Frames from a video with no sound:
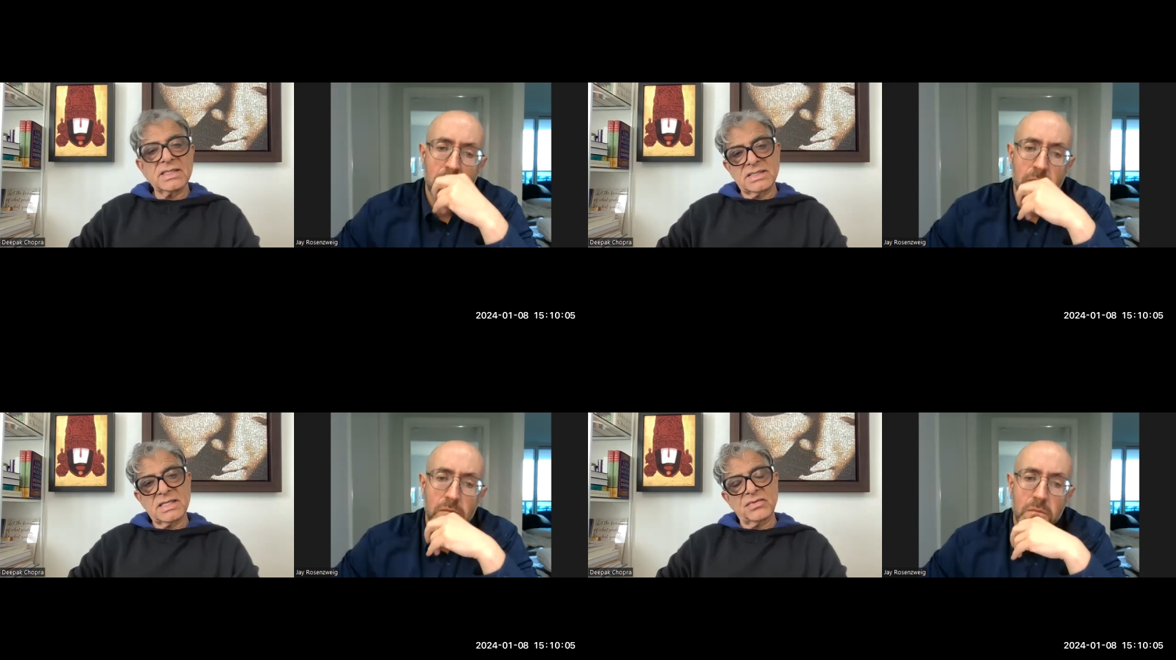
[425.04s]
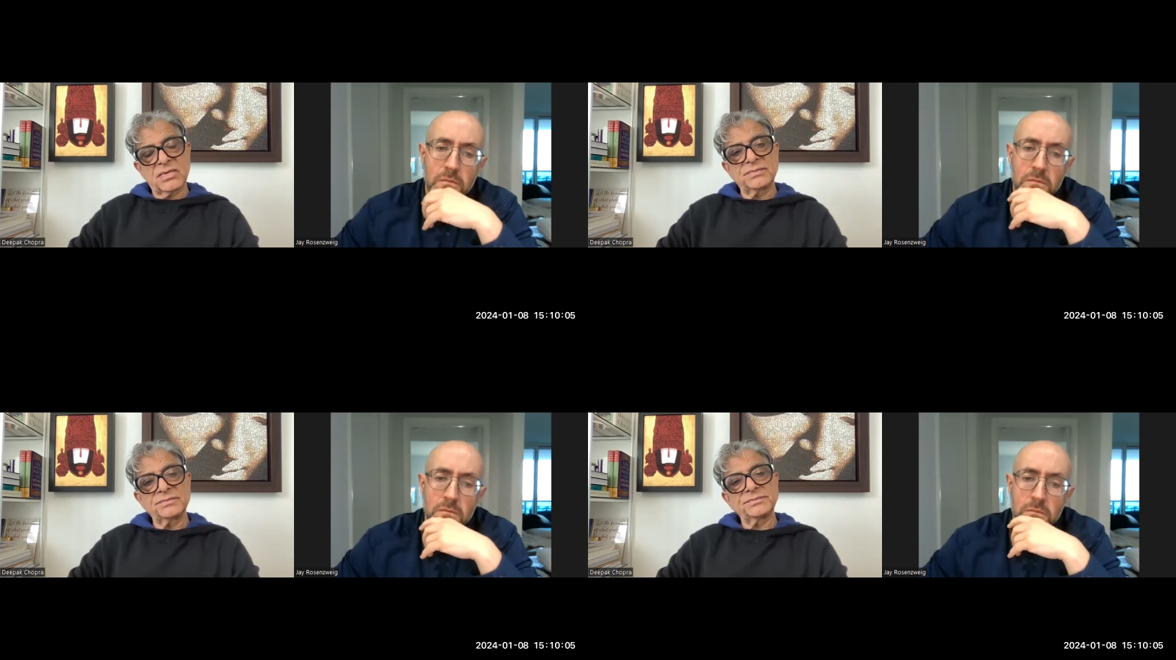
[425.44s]
Speaker 1: etc.
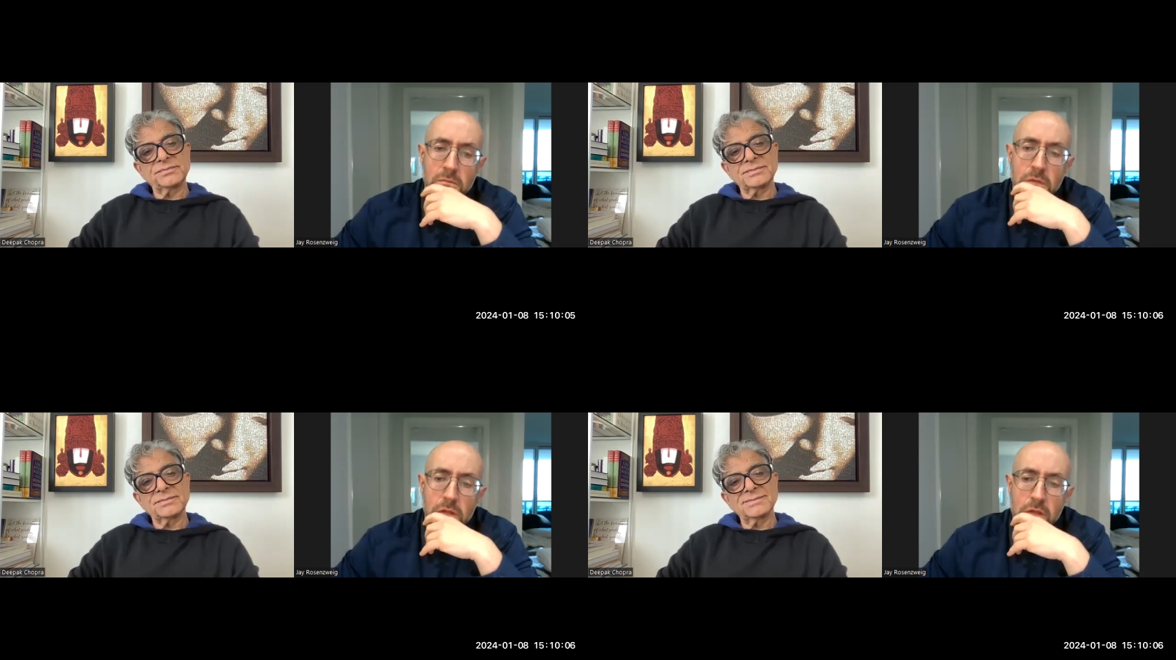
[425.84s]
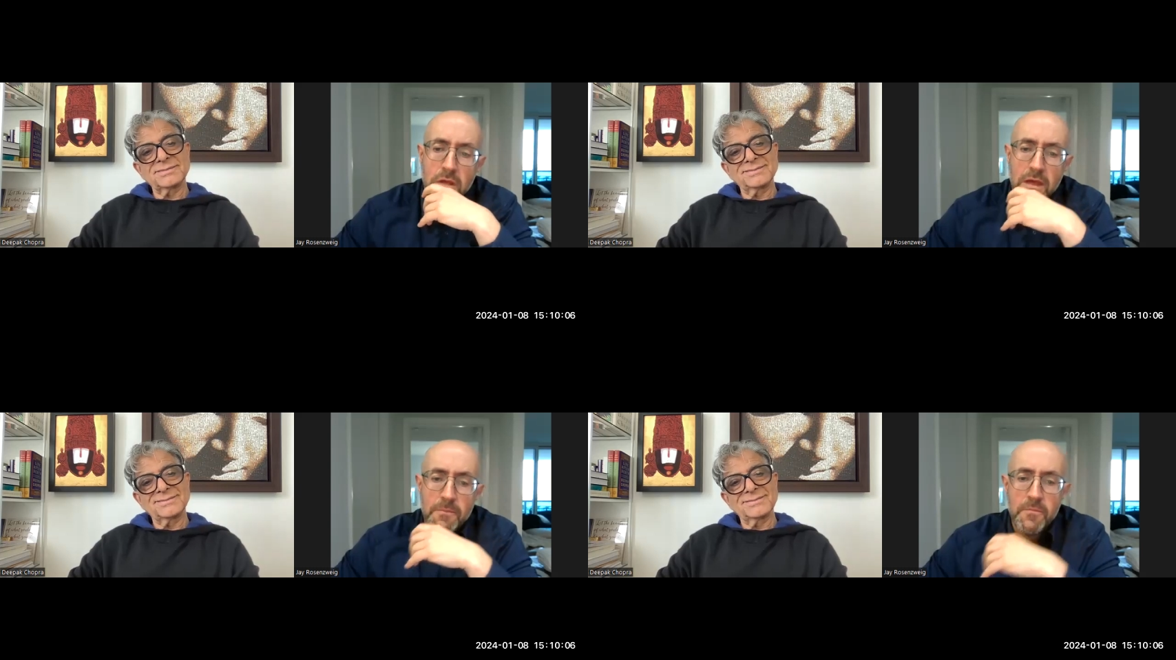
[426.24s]

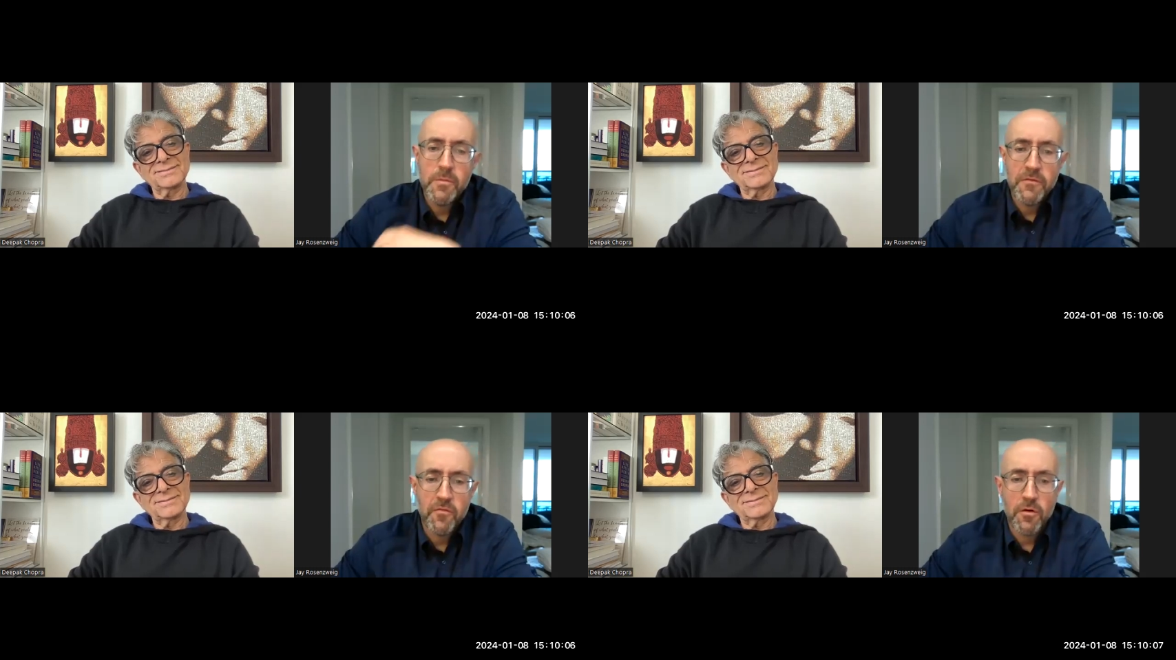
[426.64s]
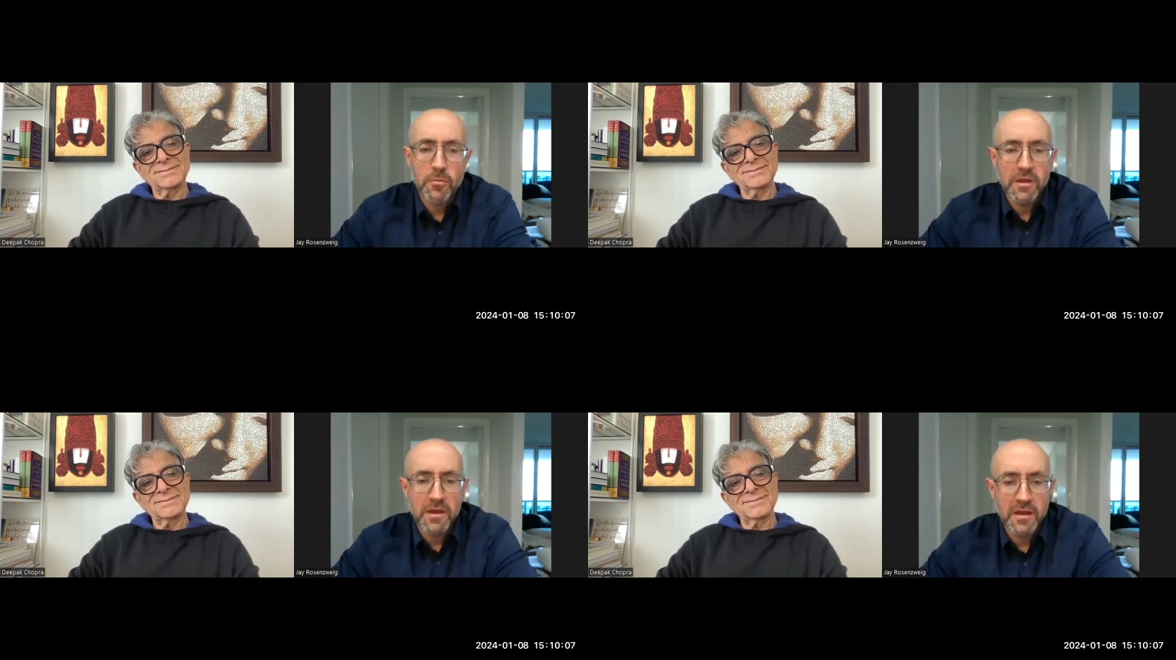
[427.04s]

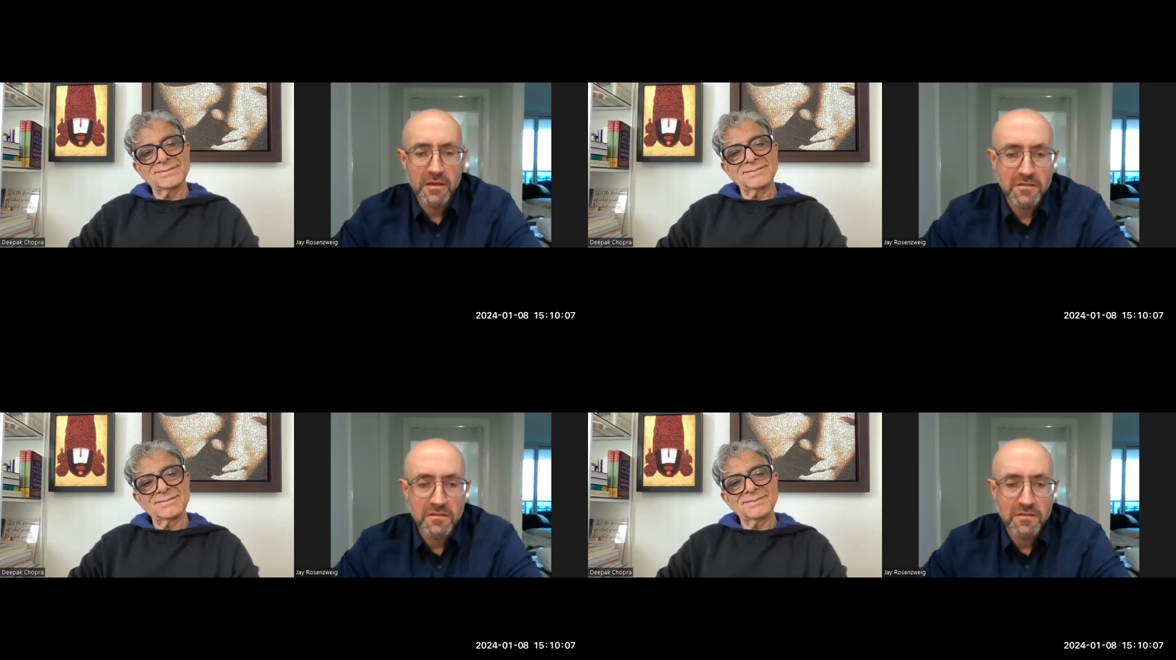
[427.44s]
Before we uh,